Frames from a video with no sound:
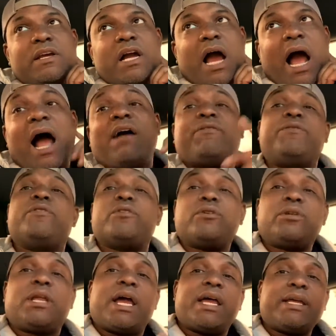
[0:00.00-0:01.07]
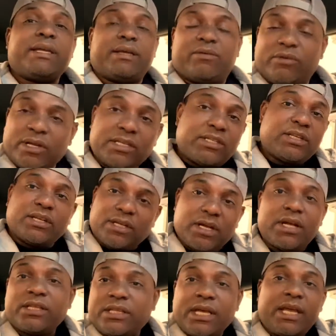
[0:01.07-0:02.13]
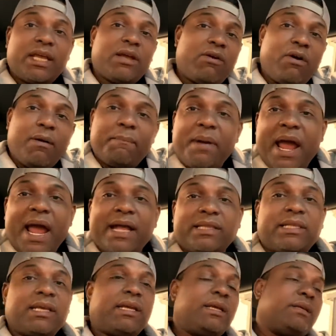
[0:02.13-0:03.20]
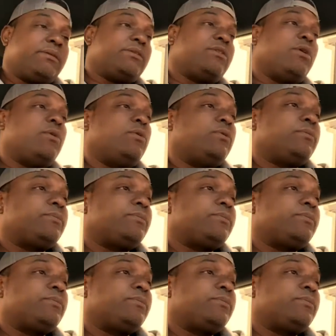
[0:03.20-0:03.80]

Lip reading: I feel like, is it a good thing or a bad thing? So,